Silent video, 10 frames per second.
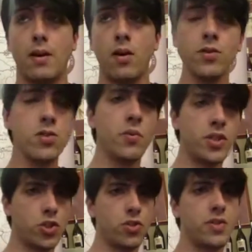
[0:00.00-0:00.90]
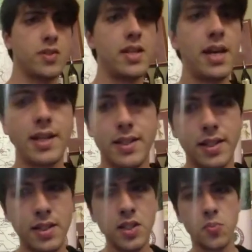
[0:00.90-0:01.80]
Also, we should say that
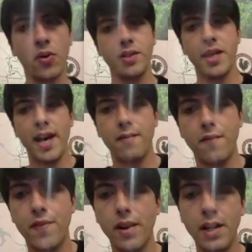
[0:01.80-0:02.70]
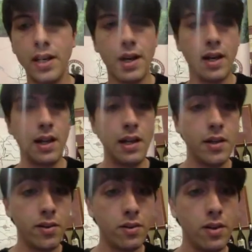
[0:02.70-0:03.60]
at this point they have a very
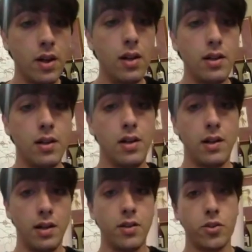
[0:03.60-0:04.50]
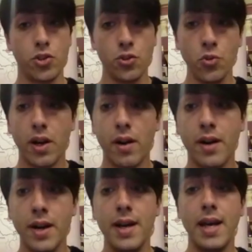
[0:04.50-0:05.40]
little
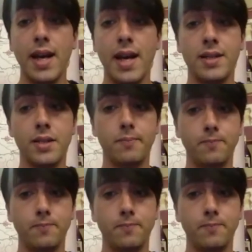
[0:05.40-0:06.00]
sugar, and